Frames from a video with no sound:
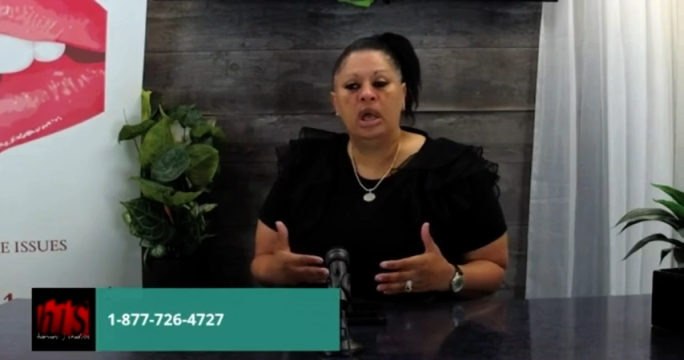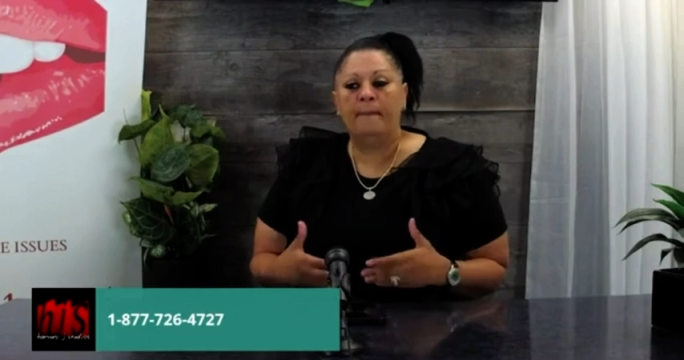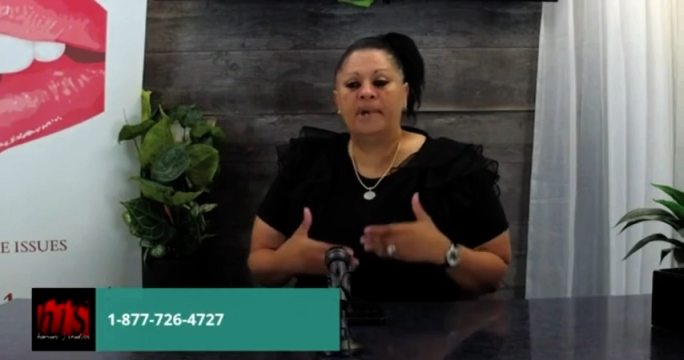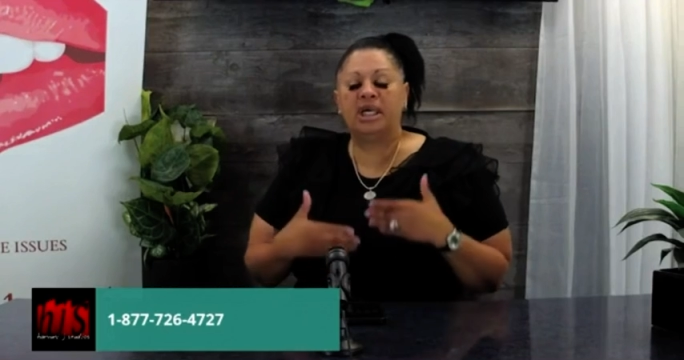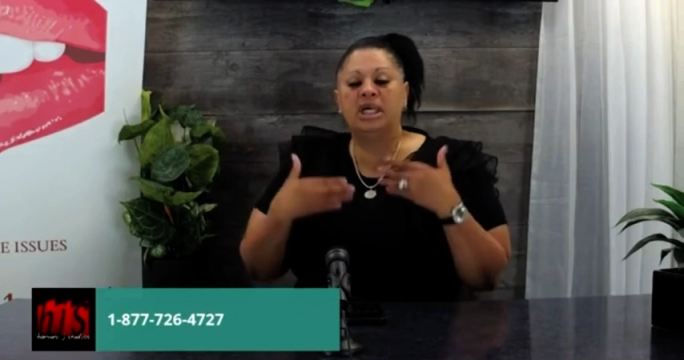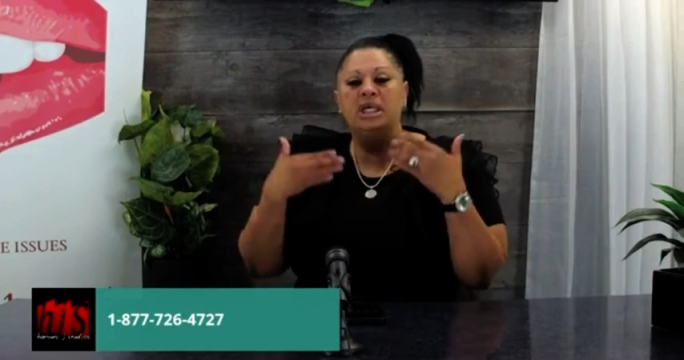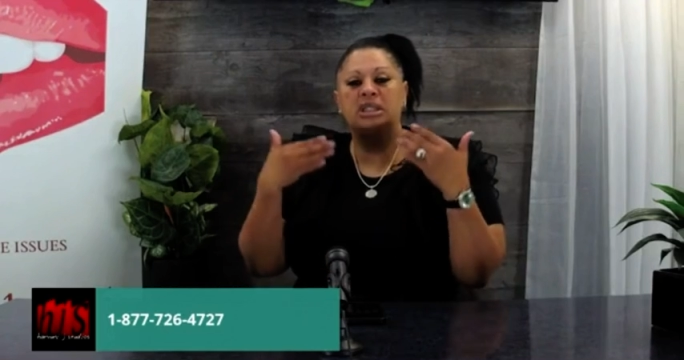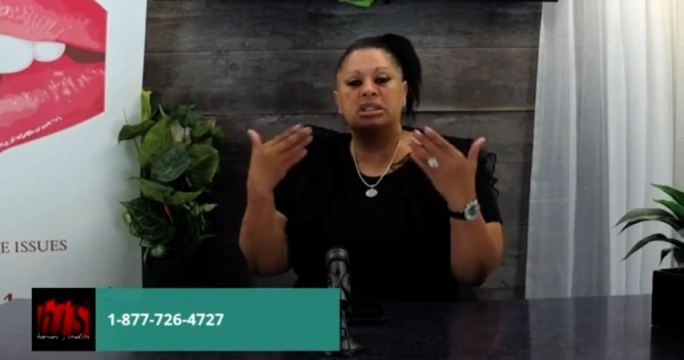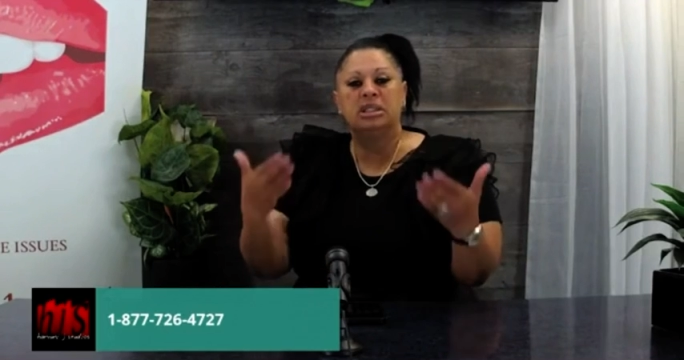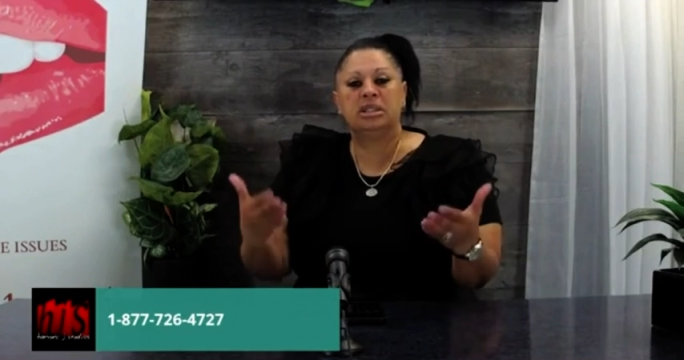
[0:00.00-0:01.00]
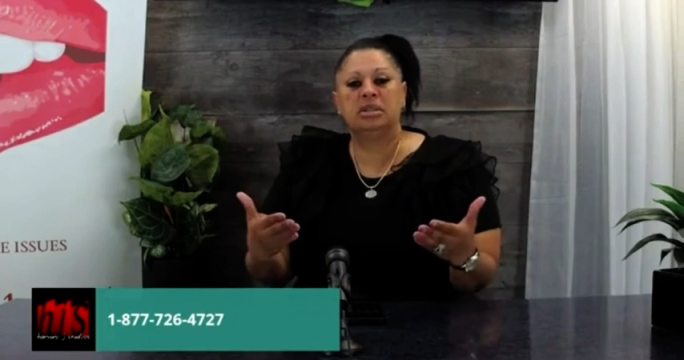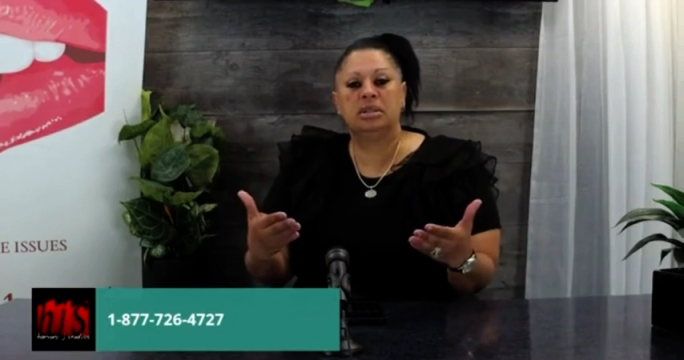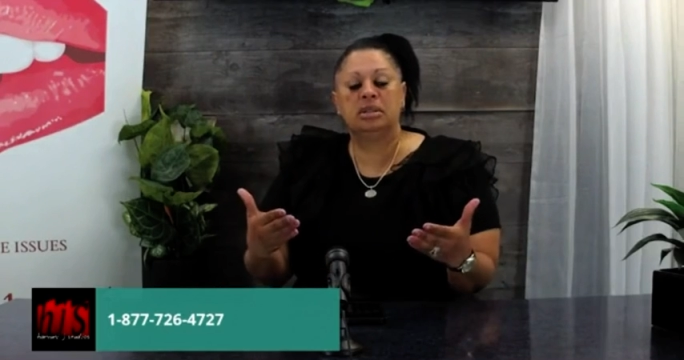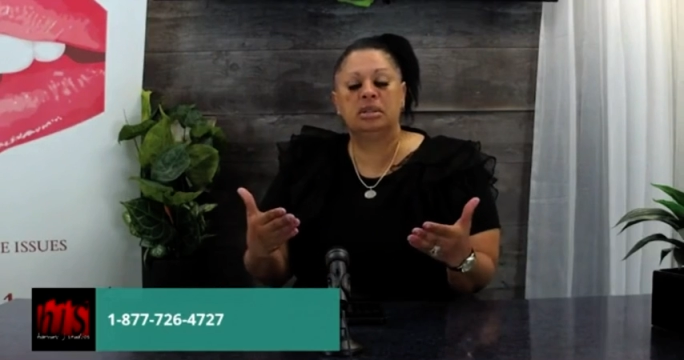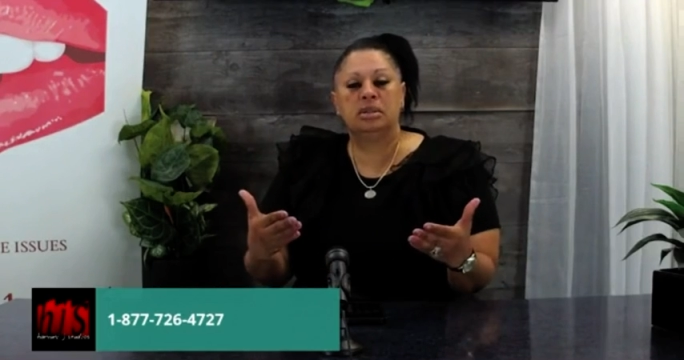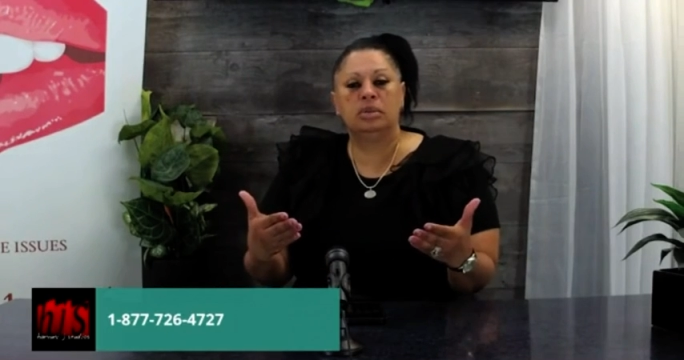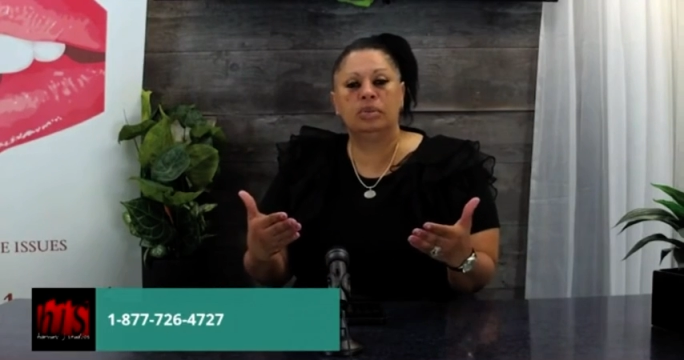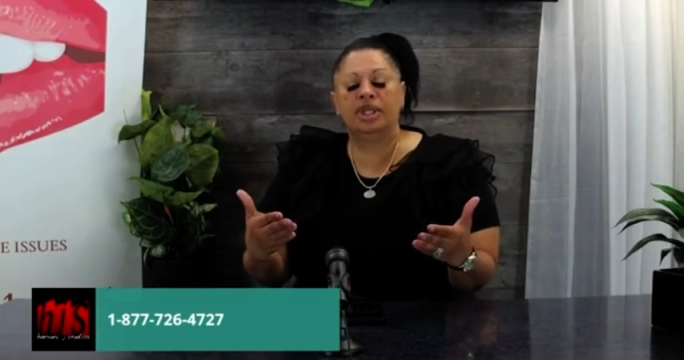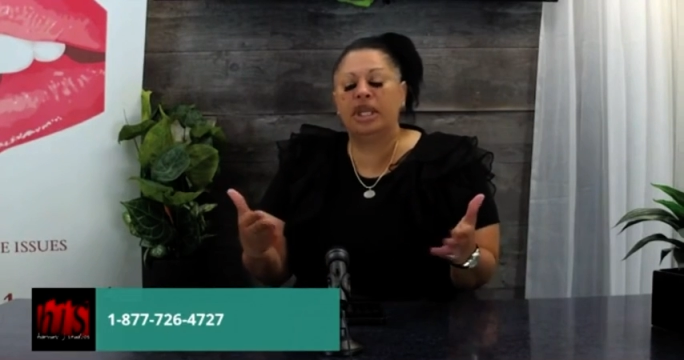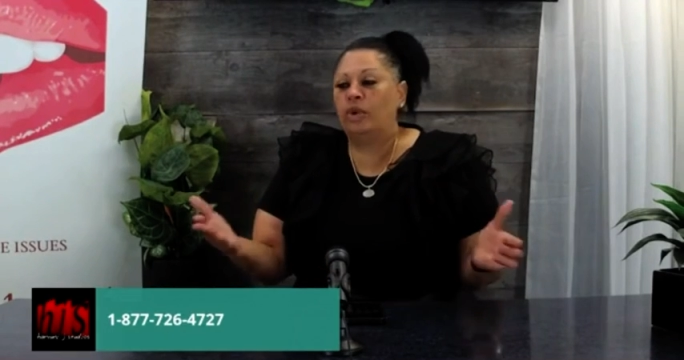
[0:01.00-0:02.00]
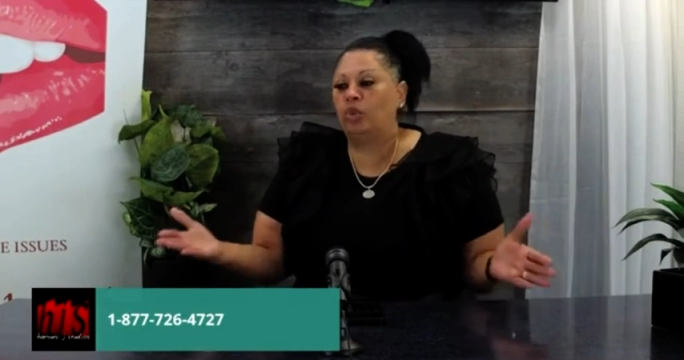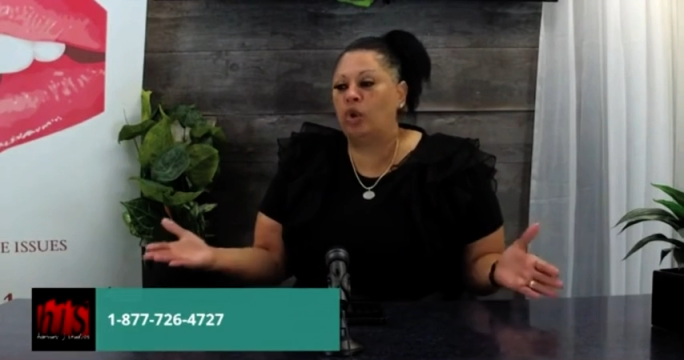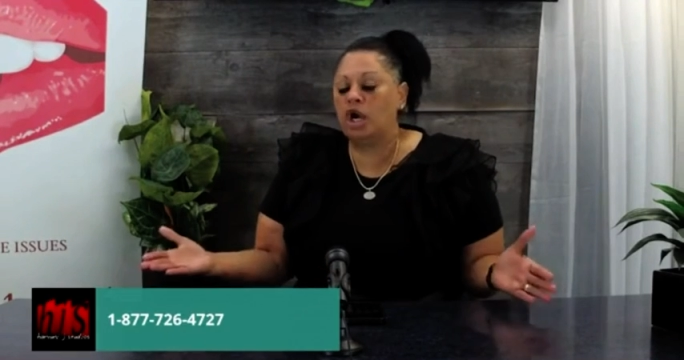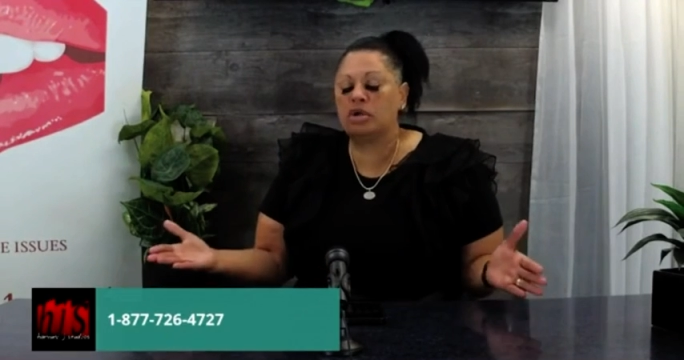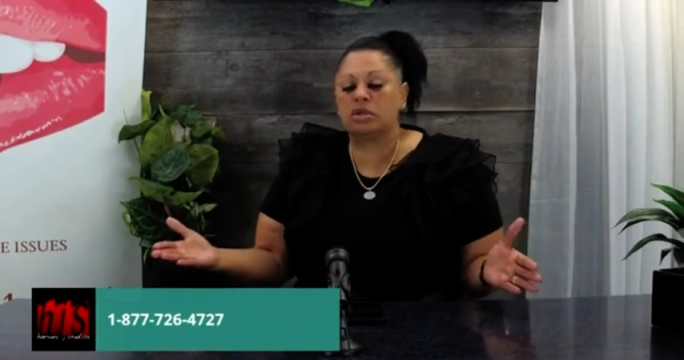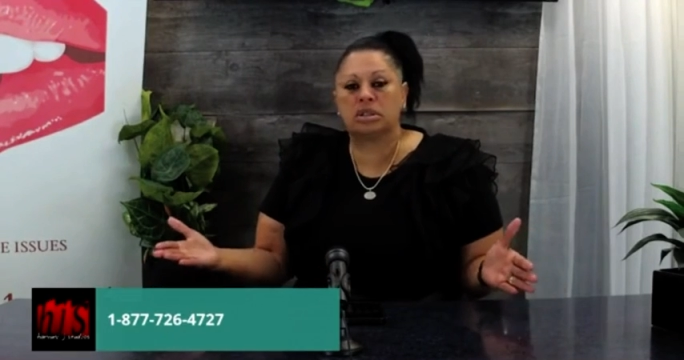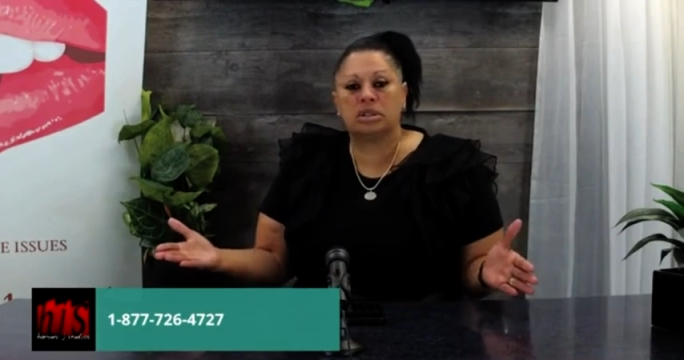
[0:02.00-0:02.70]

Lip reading: because when they worked.